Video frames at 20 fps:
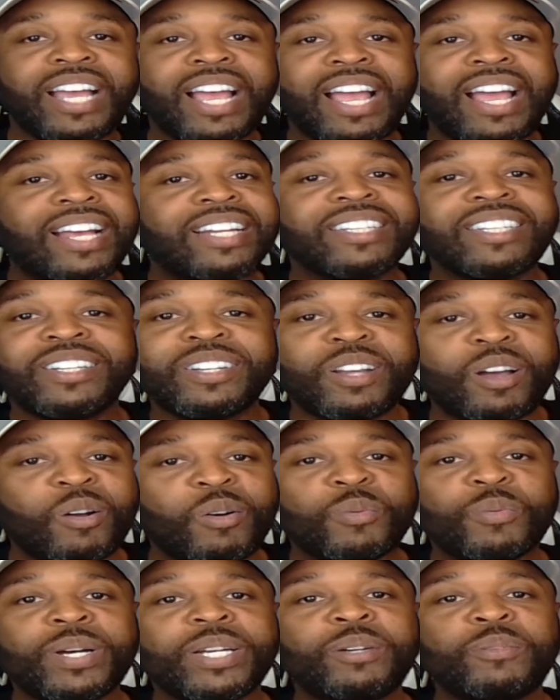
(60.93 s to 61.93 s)
had to know
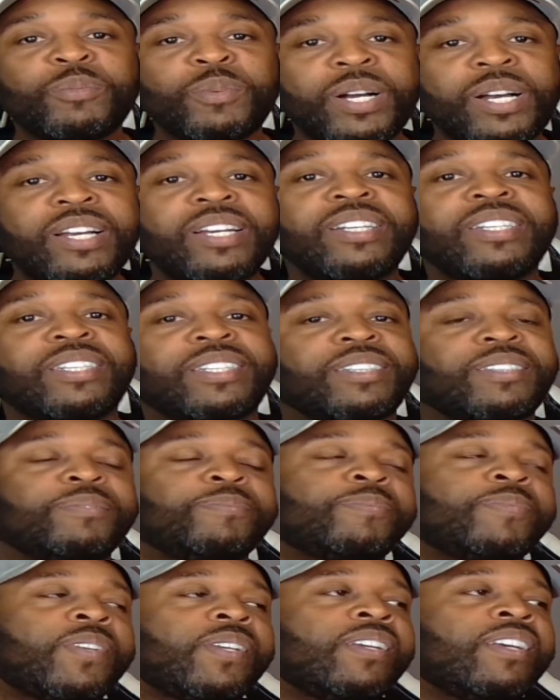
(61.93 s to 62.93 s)
what it was.
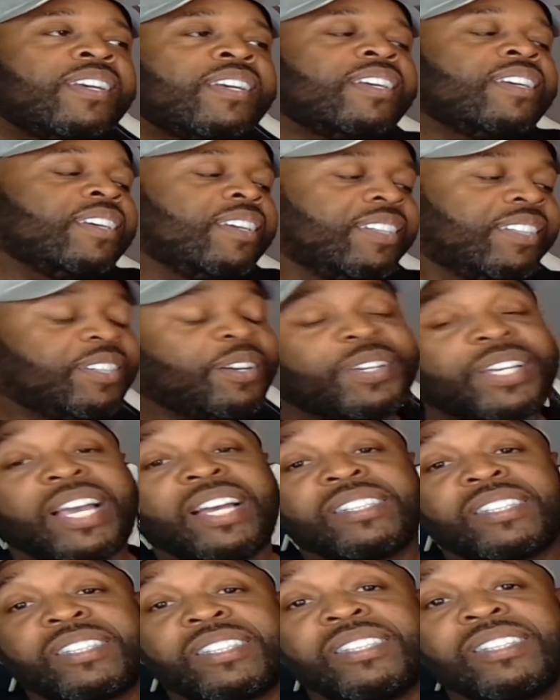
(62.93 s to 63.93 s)
So
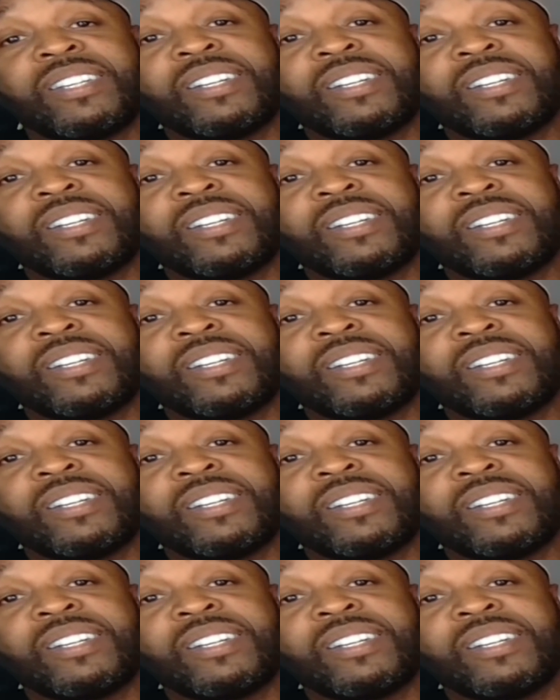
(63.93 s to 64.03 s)
yes,